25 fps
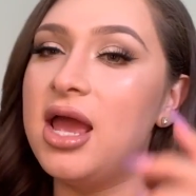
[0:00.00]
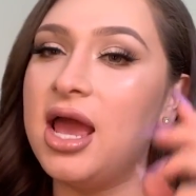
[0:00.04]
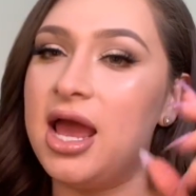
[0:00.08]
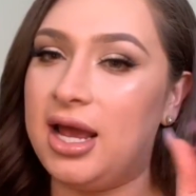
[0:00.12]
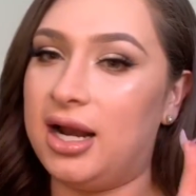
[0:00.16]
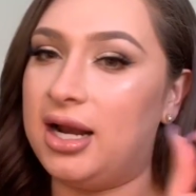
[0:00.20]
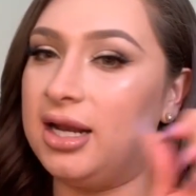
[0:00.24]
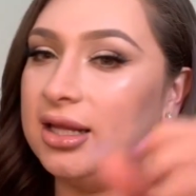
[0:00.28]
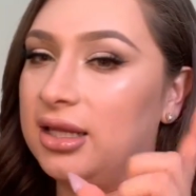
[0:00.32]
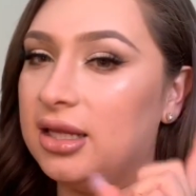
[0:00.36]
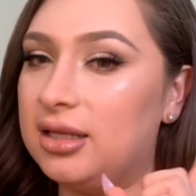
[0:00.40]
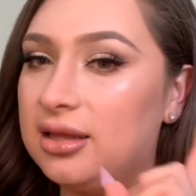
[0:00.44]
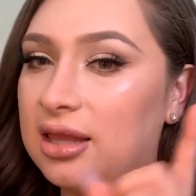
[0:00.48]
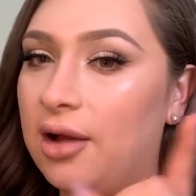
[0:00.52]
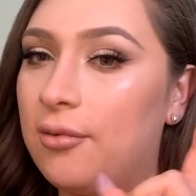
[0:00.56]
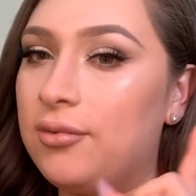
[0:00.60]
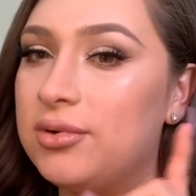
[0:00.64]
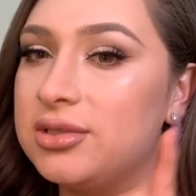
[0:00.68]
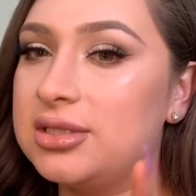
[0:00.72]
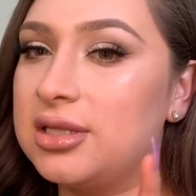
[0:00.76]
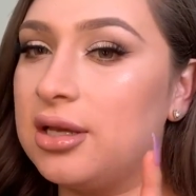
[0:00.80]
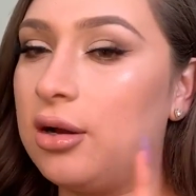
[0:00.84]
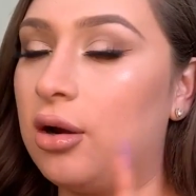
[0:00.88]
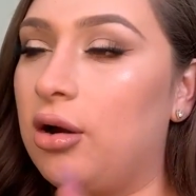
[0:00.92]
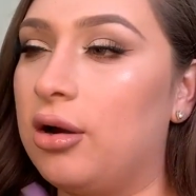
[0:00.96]
And I think that
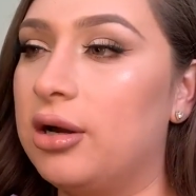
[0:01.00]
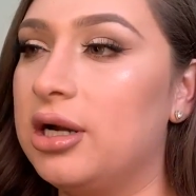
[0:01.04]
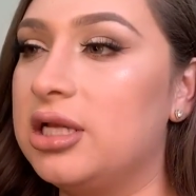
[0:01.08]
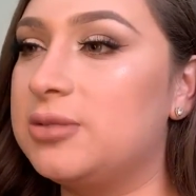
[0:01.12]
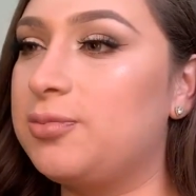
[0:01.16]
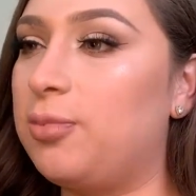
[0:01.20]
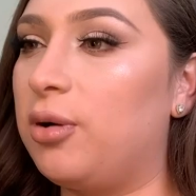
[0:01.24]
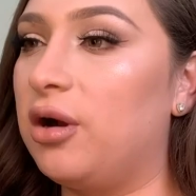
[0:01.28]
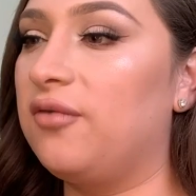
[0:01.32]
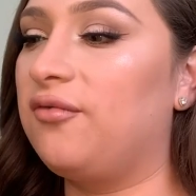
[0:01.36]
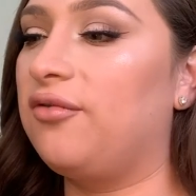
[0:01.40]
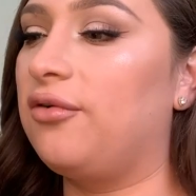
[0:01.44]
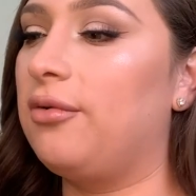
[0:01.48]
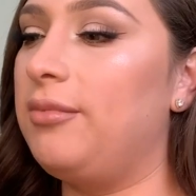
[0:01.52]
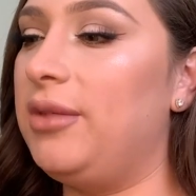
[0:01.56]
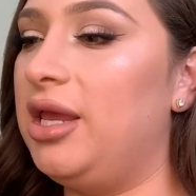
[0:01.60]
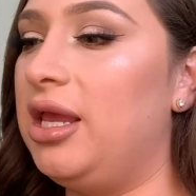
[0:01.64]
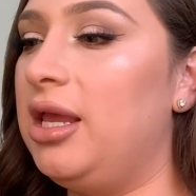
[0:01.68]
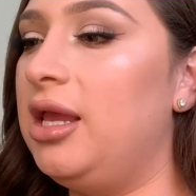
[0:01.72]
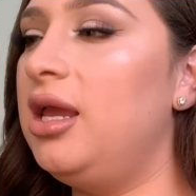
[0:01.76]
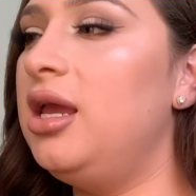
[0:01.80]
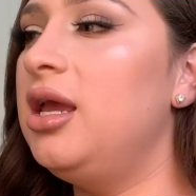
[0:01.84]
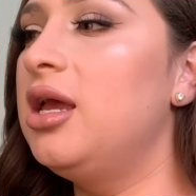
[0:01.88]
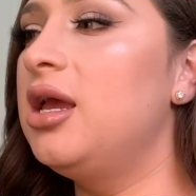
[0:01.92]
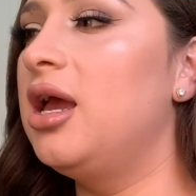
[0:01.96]
was the hardest part for
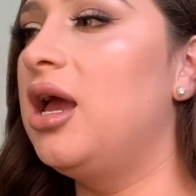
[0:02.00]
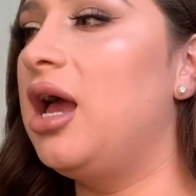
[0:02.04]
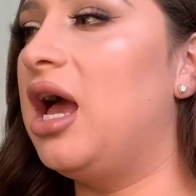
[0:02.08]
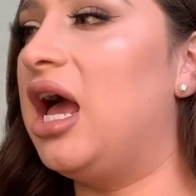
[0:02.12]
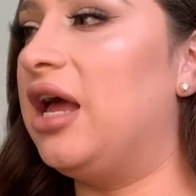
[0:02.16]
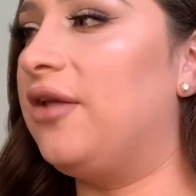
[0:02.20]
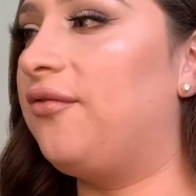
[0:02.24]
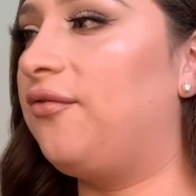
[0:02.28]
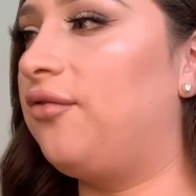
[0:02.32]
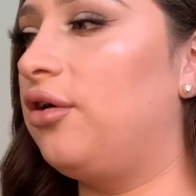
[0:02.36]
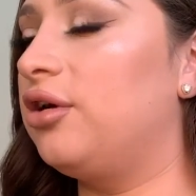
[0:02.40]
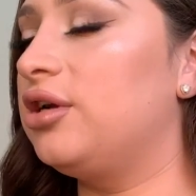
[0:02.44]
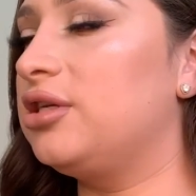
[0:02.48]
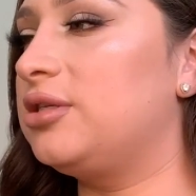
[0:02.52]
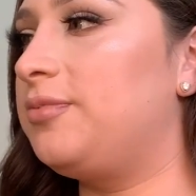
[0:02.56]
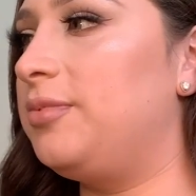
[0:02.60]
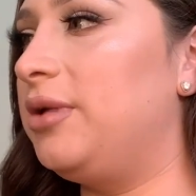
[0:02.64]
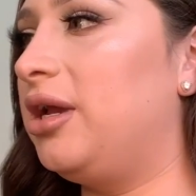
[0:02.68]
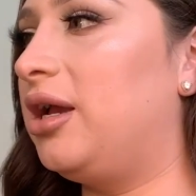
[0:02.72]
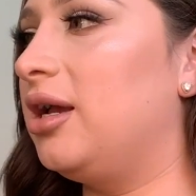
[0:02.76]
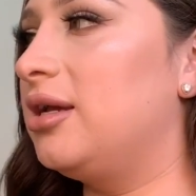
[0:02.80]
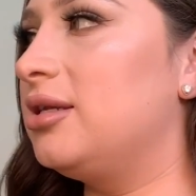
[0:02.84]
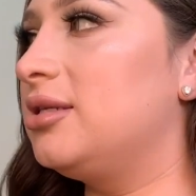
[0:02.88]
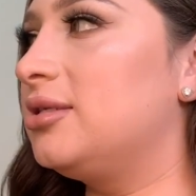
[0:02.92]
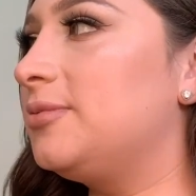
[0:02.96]
me at first,
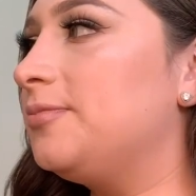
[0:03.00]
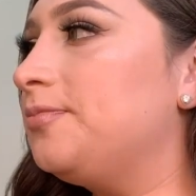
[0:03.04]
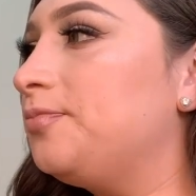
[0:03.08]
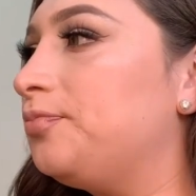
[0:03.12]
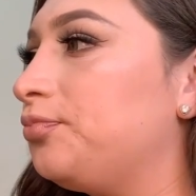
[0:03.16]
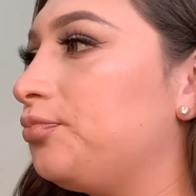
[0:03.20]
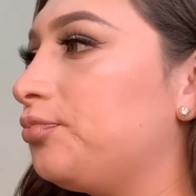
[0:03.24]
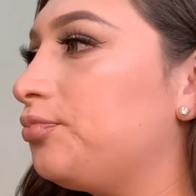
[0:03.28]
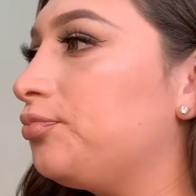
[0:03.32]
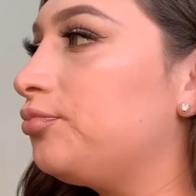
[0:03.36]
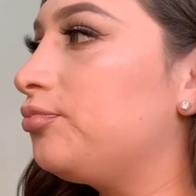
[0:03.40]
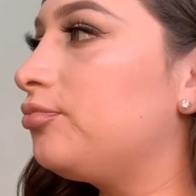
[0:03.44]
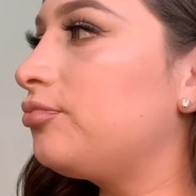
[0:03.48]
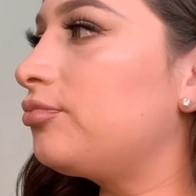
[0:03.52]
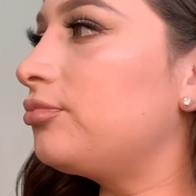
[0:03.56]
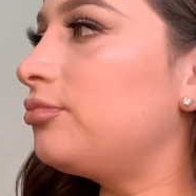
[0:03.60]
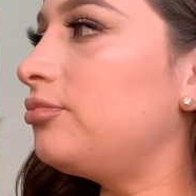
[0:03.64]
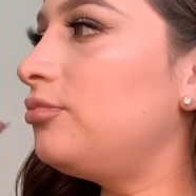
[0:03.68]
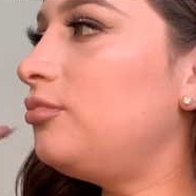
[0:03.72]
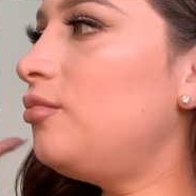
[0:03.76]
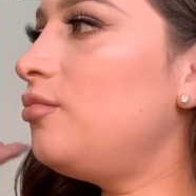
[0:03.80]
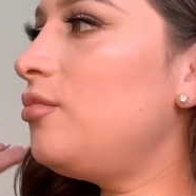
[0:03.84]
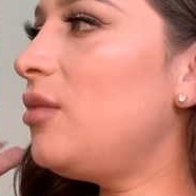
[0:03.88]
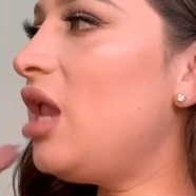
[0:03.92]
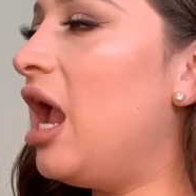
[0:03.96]
because
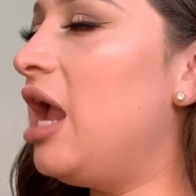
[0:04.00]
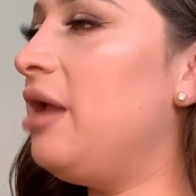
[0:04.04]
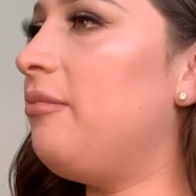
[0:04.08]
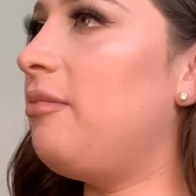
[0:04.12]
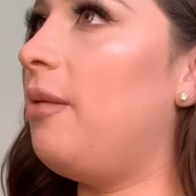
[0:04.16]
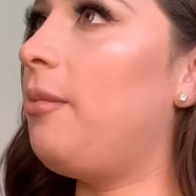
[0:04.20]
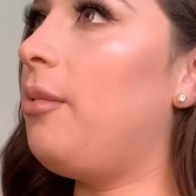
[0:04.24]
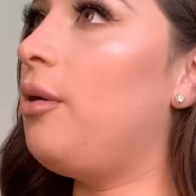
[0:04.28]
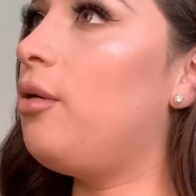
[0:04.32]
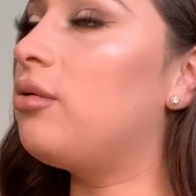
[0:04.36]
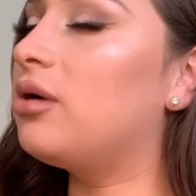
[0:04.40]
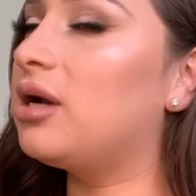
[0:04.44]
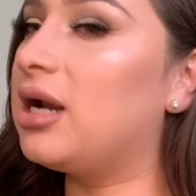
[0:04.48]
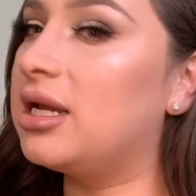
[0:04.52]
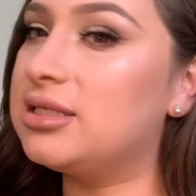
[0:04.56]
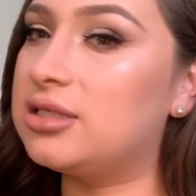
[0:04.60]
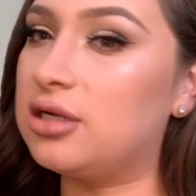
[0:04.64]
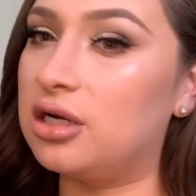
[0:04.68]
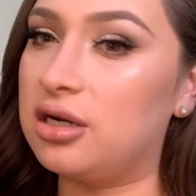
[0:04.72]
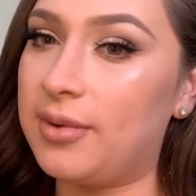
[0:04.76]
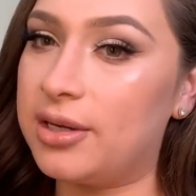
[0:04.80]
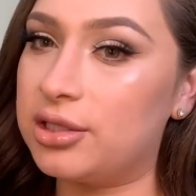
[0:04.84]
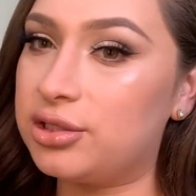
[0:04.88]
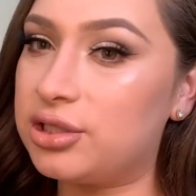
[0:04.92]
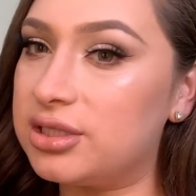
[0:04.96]
I remember when I
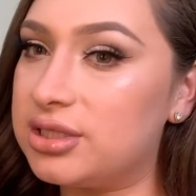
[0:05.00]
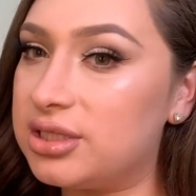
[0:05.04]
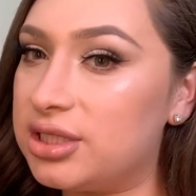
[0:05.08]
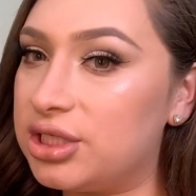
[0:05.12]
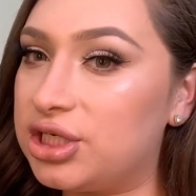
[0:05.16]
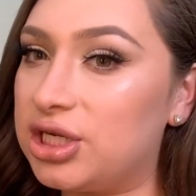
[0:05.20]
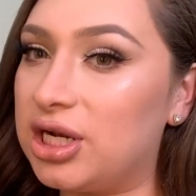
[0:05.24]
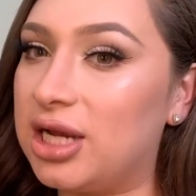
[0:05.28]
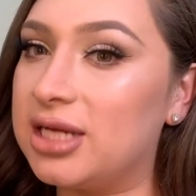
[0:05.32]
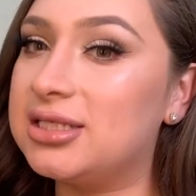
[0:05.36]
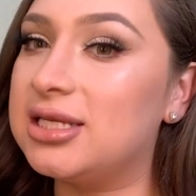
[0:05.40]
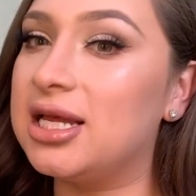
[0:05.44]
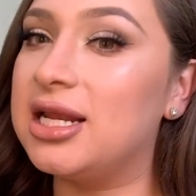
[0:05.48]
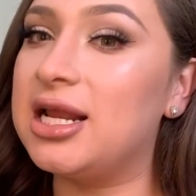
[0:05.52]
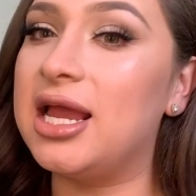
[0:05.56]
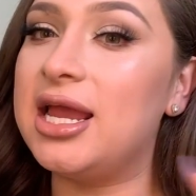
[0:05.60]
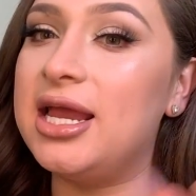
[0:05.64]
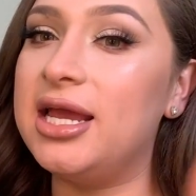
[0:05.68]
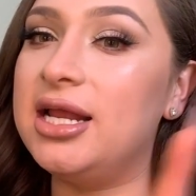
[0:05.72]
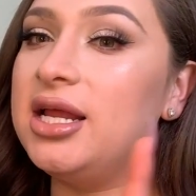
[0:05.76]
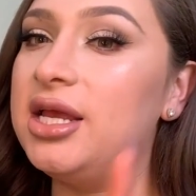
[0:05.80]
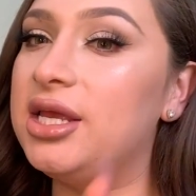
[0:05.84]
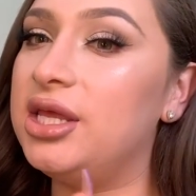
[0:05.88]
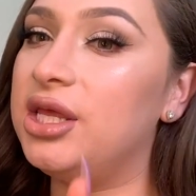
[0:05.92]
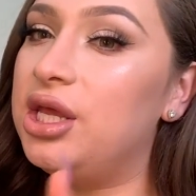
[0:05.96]
started my transition, I said,
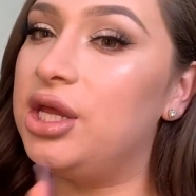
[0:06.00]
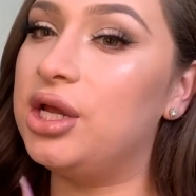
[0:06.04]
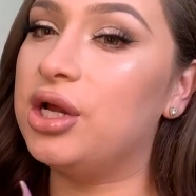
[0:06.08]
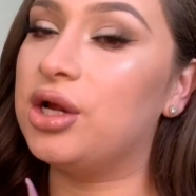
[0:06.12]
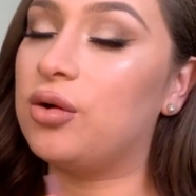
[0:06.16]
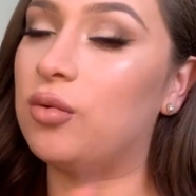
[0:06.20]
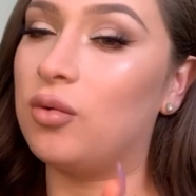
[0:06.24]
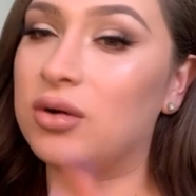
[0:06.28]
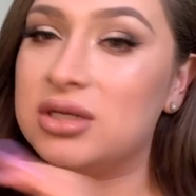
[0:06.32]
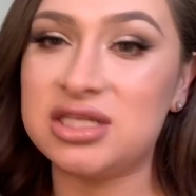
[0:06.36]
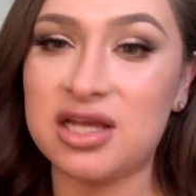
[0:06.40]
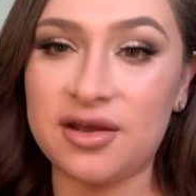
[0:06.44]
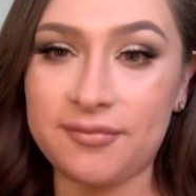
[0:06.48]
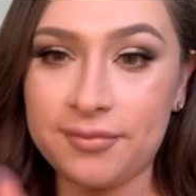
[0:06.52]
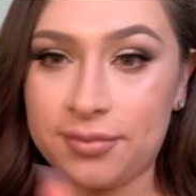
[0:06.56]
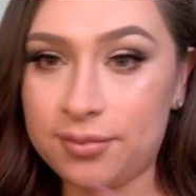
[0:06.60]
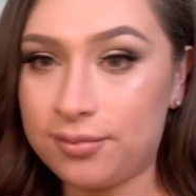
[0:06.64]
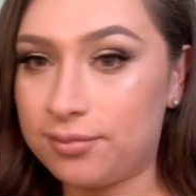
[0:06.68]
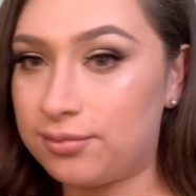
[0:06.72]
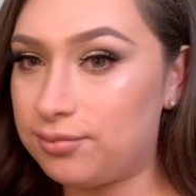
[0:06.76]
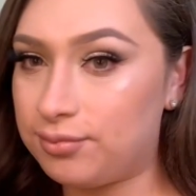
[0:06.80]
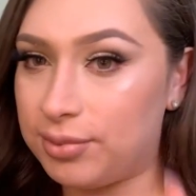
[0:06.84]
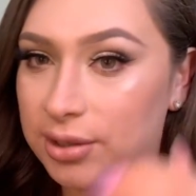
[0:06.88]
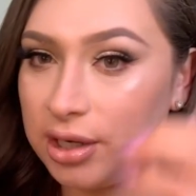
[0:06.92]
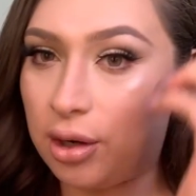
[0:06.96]
in a year, once
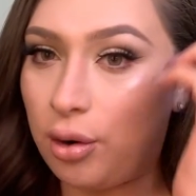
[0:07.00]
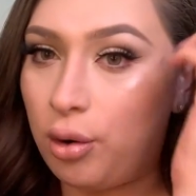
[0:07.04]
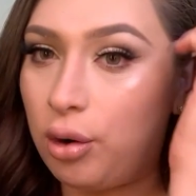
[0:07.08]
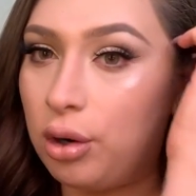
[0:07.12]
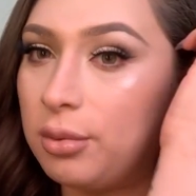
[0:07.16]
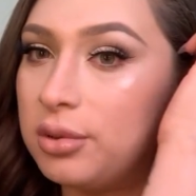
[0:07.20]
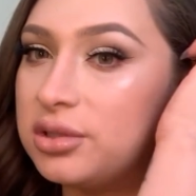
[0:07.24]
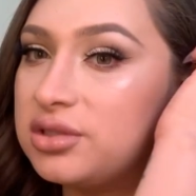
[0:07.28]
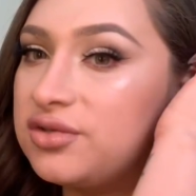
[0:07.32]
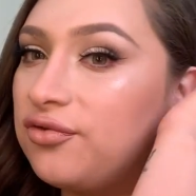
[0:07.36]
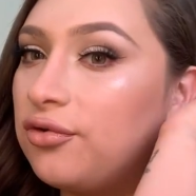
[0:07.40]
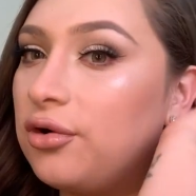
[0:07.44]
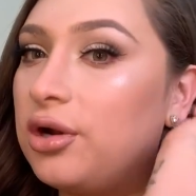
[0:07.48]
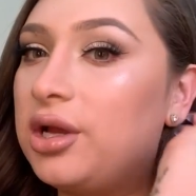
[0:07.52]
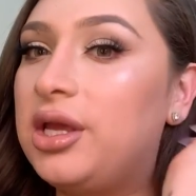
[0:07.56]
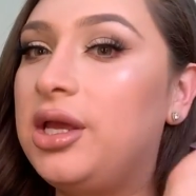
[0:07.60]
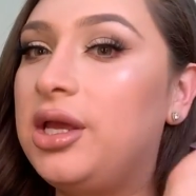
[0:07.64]
I've been on hormones for a